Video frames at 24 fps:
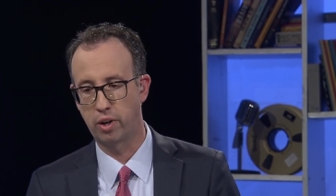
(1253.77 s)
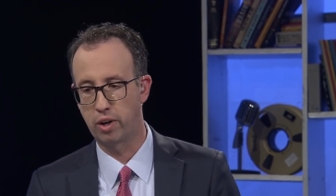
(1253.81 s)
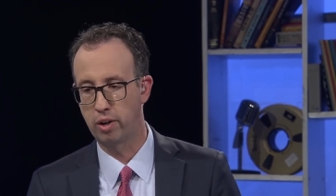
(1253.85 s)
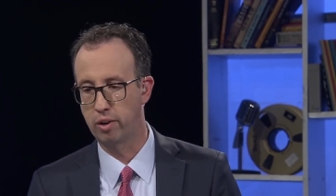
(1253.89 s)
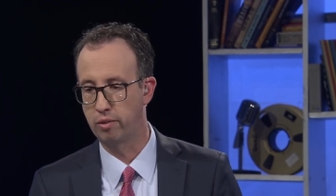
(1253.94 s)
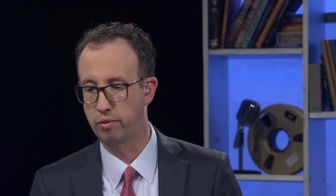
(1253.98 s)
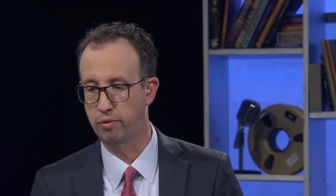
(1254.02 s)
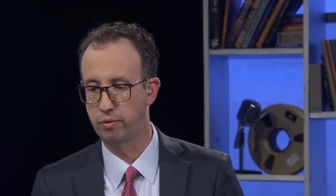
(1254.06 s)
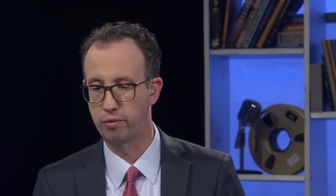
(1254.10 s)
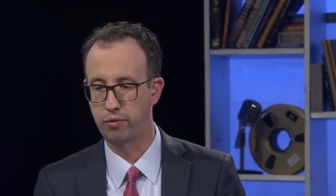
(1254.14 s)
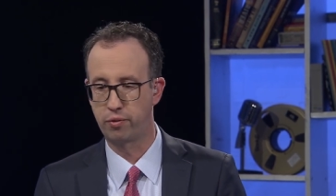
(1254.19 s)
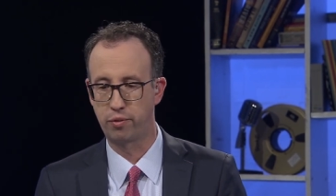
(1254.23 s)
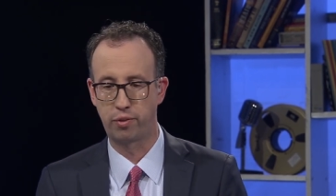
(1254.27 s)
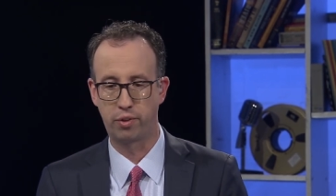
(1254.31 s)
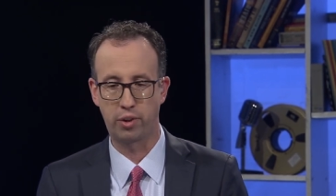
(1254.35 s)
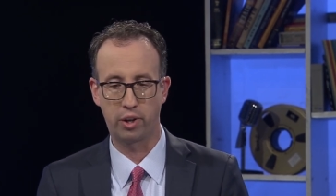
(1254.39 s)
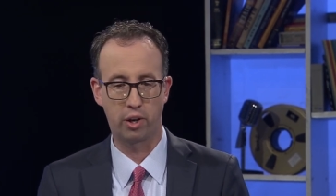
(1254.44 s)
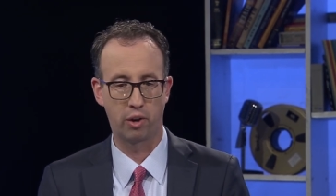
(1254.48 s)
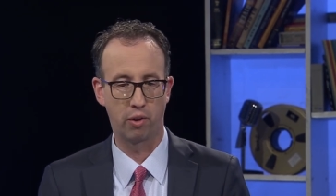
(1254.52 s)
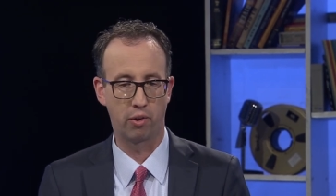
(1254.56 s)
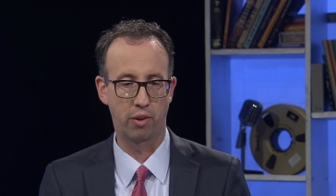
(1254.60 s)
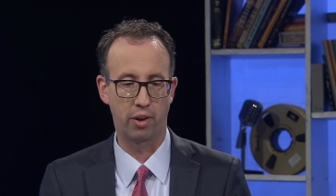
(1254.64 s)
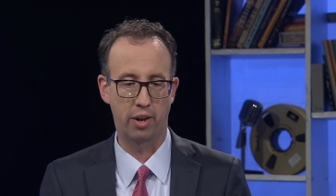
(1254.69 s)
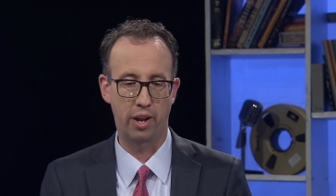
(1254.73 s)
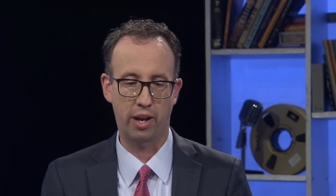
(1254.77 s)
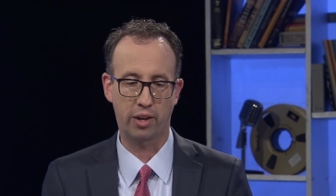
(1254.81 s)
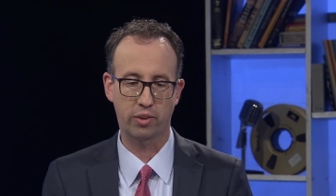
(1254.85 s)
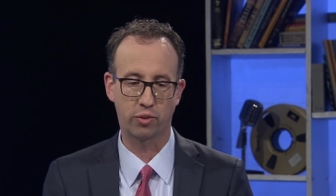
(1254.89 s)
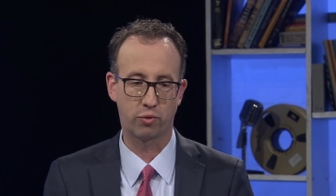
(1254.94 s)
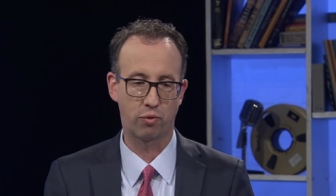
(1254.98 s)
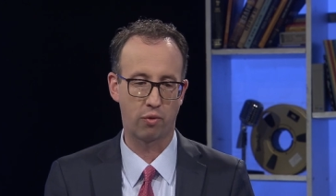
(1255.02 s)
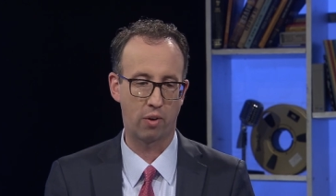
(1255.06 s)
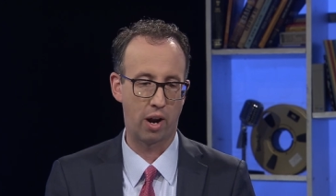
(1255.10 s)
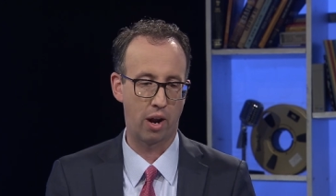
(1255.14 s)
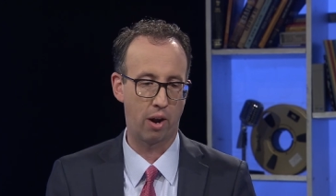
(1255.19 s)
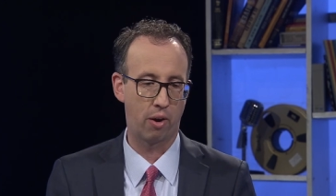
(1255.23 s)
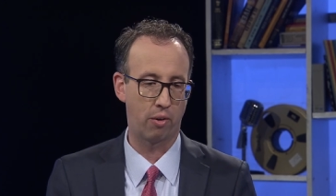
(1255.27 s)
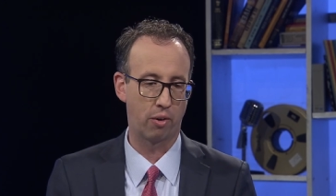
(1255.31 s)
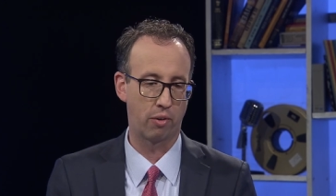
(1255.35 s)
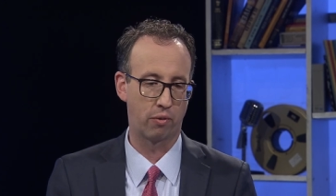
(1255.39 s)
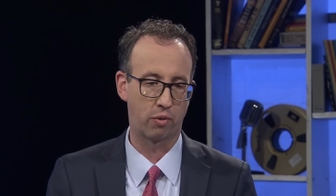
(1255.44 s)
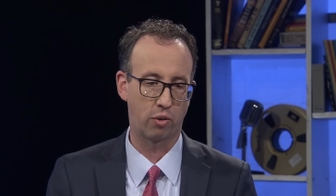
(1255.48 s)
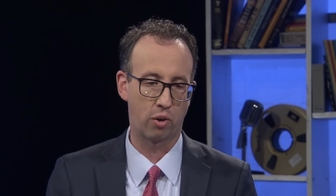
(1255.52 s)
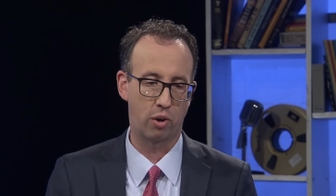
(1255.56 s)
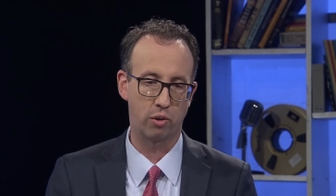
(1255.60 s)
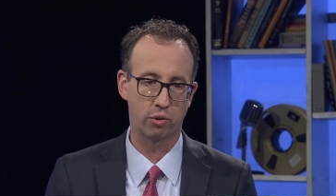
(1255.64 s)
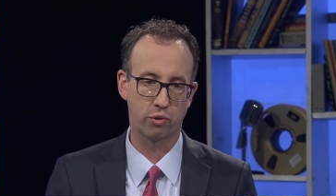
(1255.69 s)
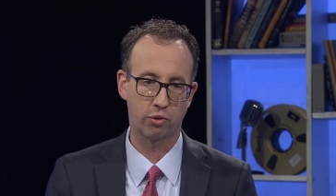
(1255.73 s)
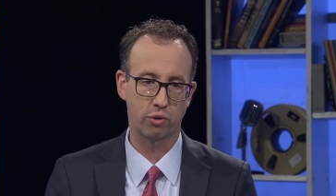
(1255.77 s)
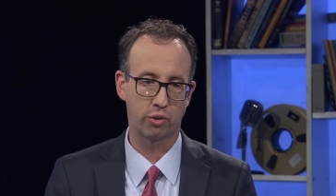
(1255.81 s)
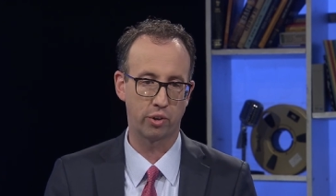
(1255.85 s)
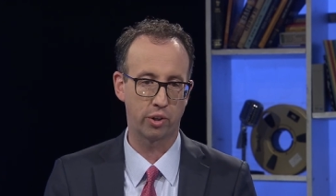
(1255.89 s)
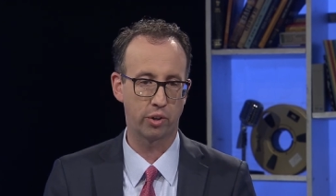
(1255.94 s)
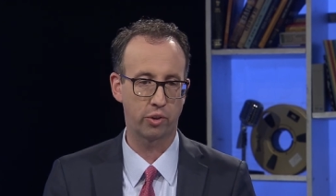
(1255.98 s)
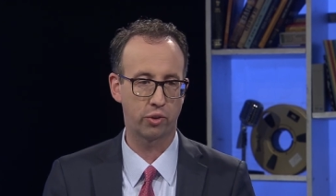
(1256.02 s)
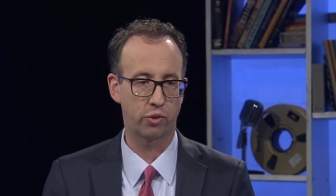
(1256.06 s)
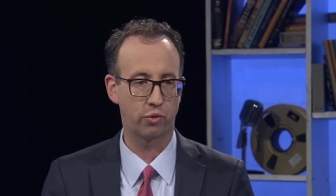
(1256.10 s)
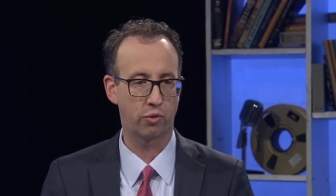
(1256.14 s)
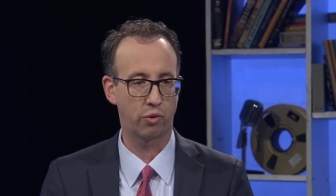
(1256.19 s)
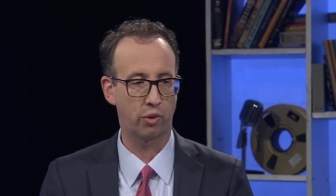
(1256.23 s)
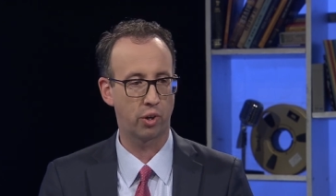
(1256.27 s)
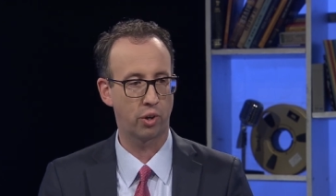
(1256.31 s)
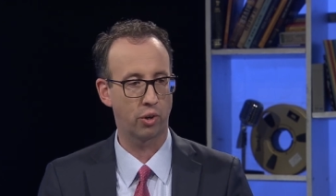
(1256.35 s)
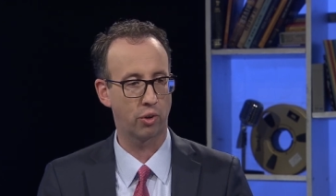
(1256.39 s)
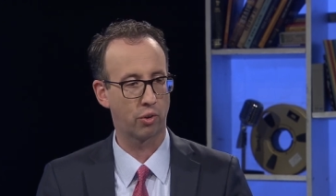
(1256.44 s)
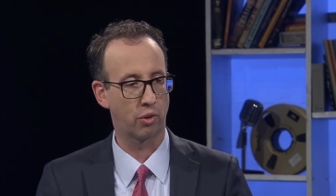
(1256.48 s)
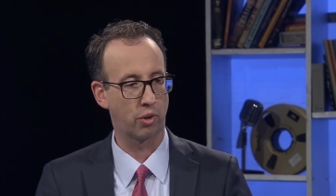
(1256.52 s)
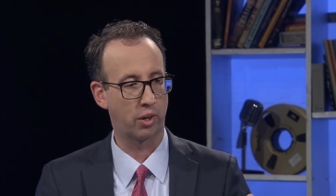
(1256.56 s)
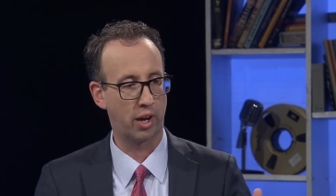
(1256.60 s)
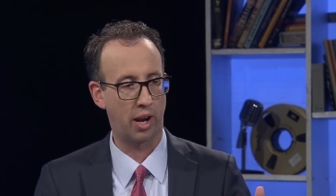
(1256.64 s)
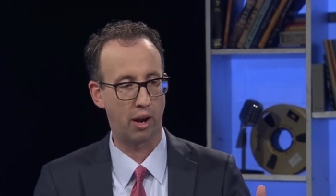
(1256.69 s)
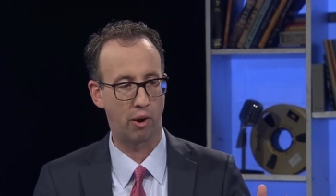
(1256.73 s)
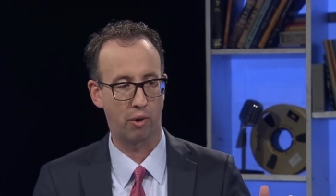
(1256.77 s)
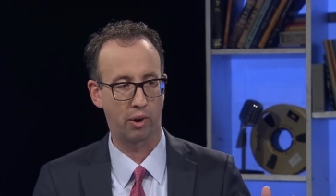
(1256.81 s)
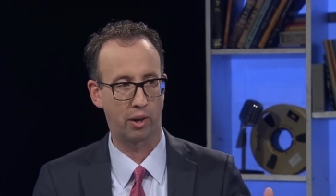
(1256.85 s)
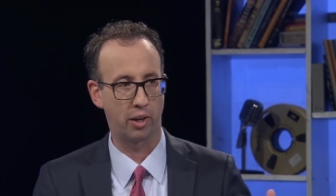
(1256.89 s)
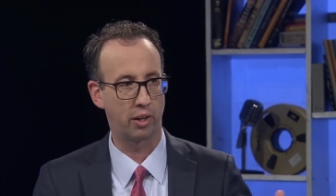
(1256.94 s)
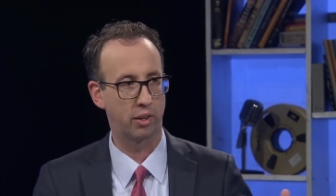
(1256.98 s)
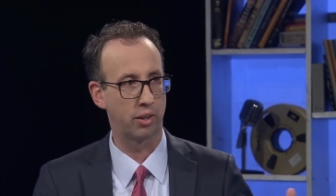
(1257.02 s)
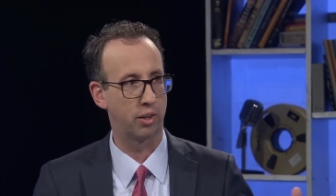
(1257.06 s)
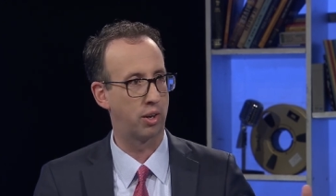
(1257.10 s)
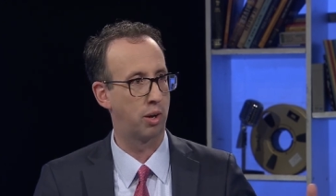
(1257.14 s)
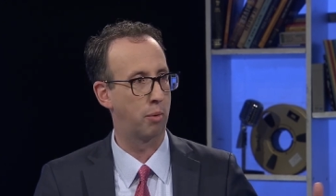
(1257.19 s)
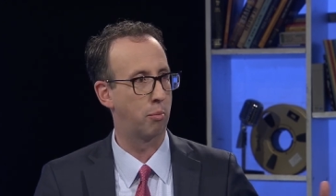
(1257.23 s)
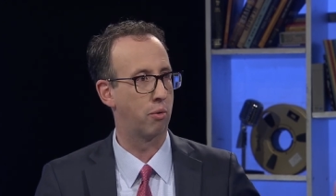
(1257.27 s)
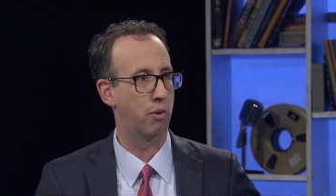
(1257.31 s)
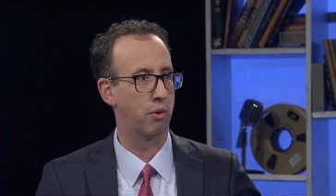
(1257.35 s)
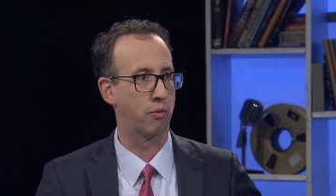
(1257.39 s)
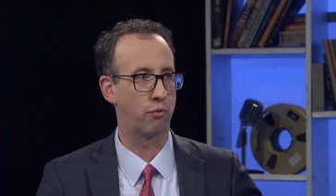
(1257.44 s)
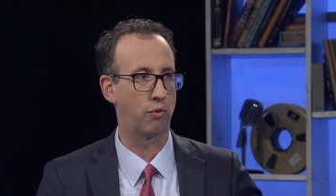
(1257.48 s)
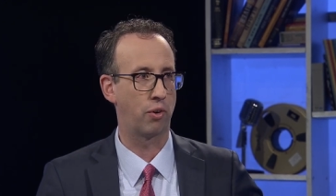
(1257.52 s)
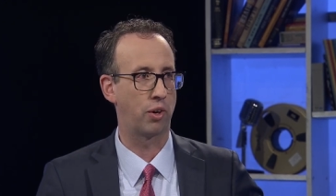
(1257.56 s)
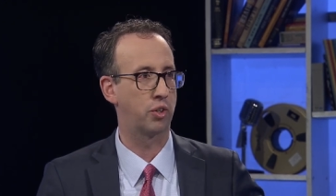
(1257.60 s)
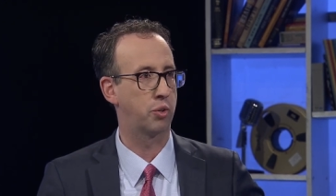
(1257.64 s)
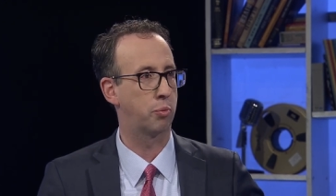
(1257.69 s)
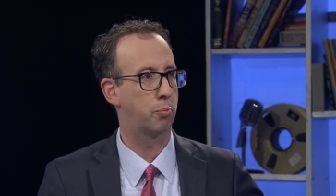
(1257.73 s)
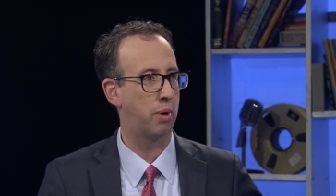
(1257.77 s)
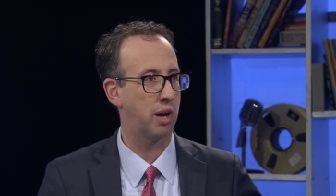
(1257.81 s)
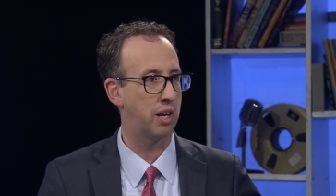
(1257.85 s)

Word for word: of you know the next round of cultural history or counting the number of French